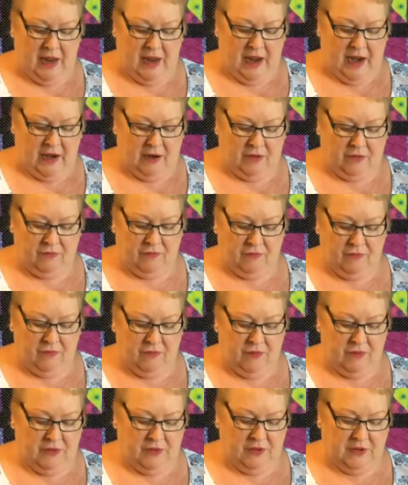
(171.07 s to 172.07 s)
and
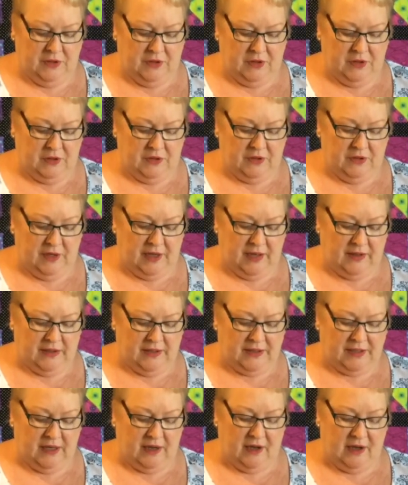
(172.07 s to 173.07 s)
through to the dot on the other
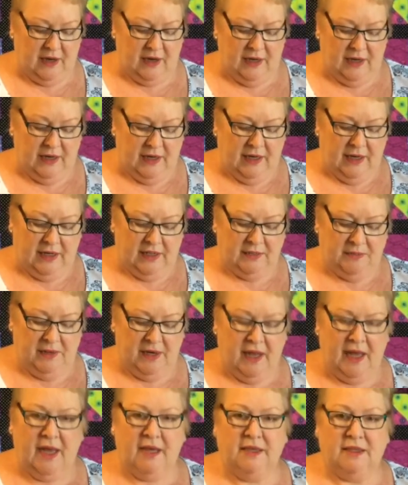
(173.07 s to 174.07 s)
side. It's a
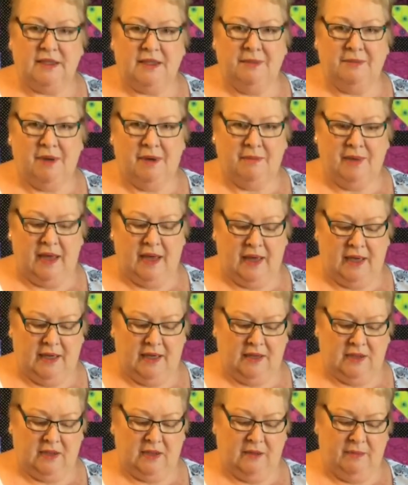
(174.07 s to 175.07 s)
bit hard to see my
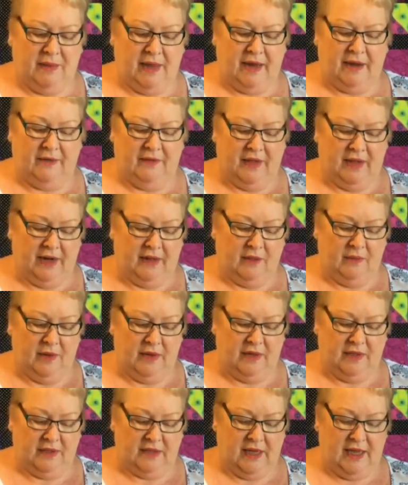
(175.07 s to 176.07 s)
markings on the back of that other one
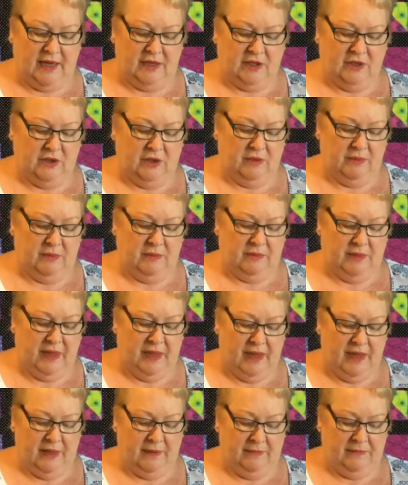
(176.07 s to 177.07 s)
because I had to do them in
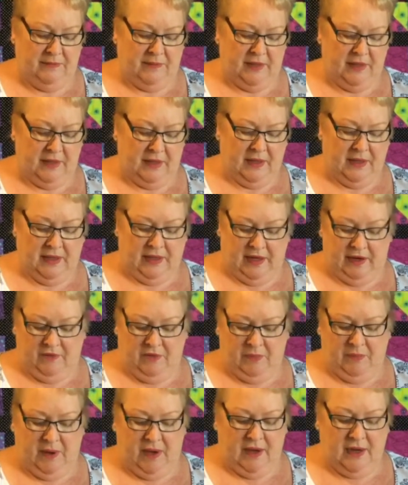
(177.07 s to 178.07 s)
pink. Leave the
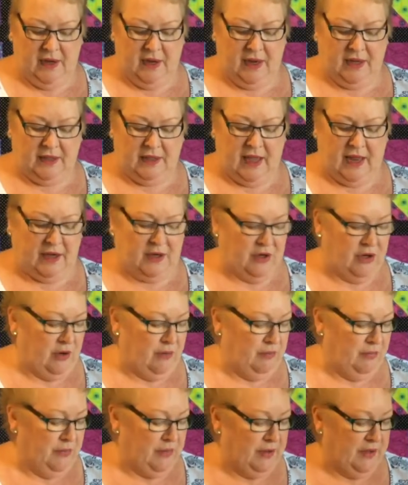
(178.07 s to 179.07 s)
pin like that,
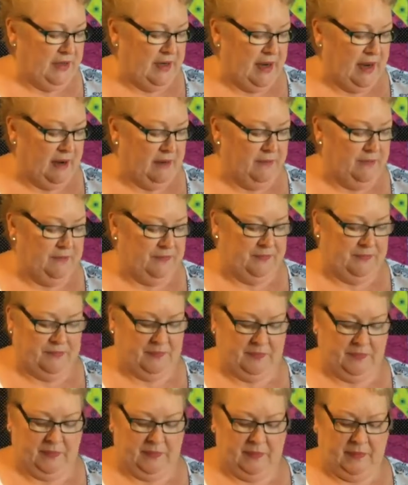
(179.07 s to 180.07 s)
don't put it down.
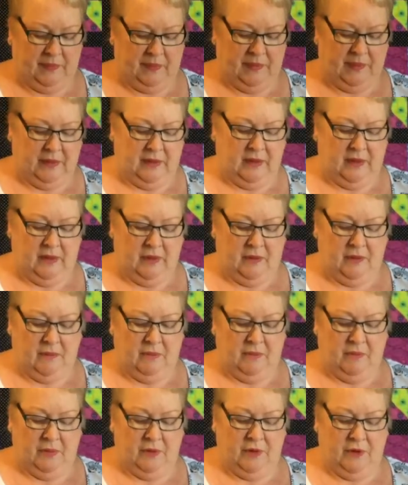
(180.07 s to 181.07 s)

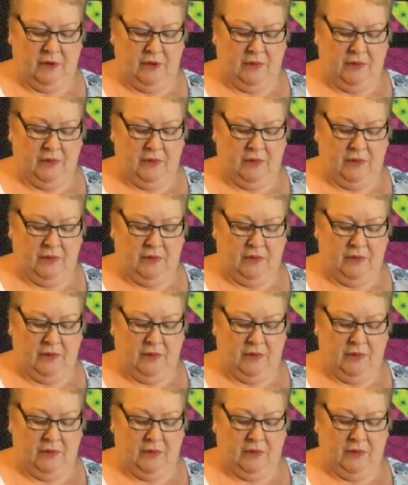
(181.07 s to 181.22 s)
Put it